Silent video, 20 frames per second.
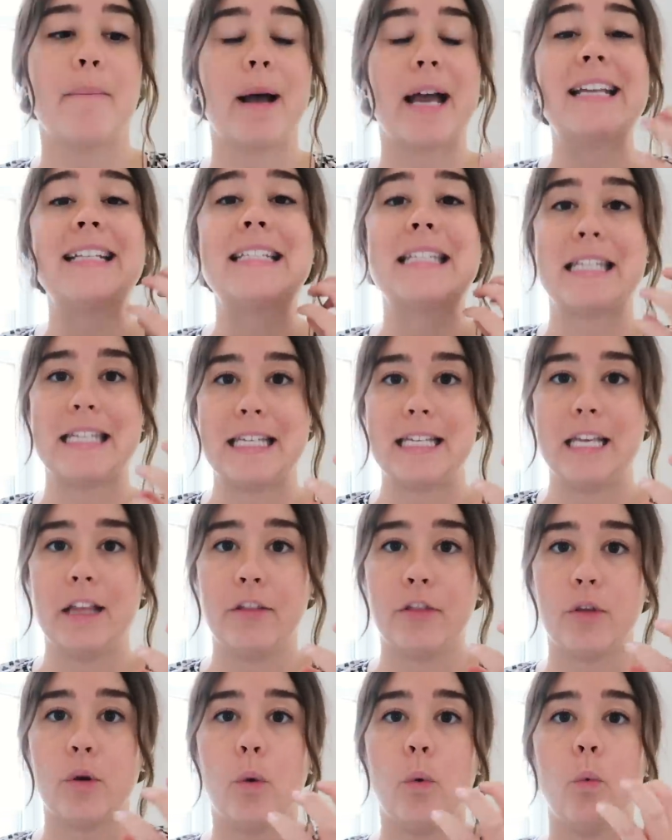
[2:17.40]
My
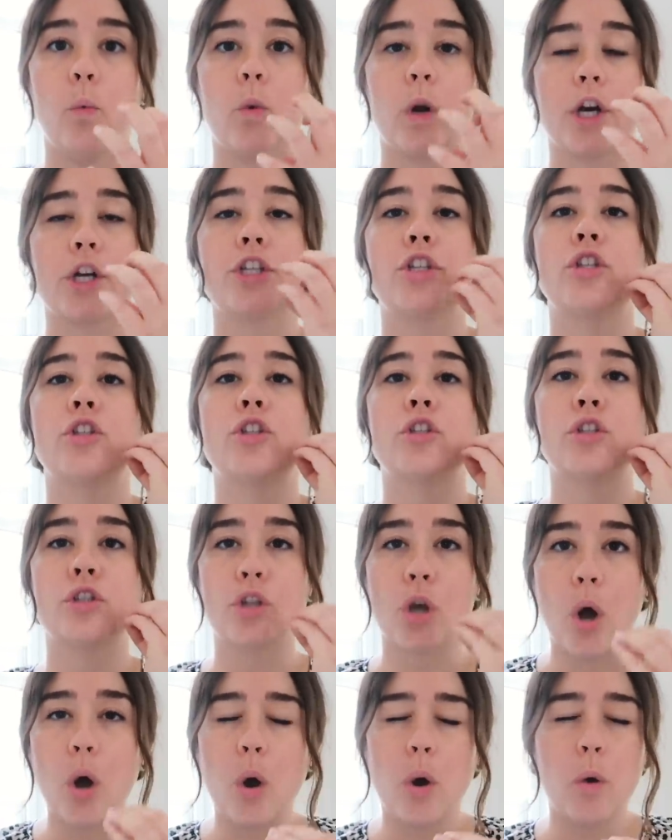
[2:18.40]
teeth were
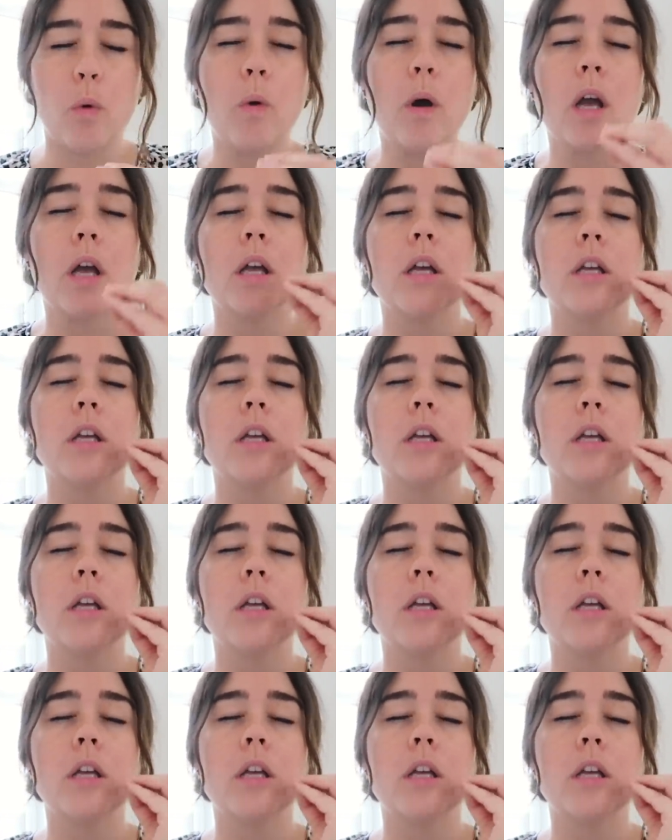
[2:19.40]
so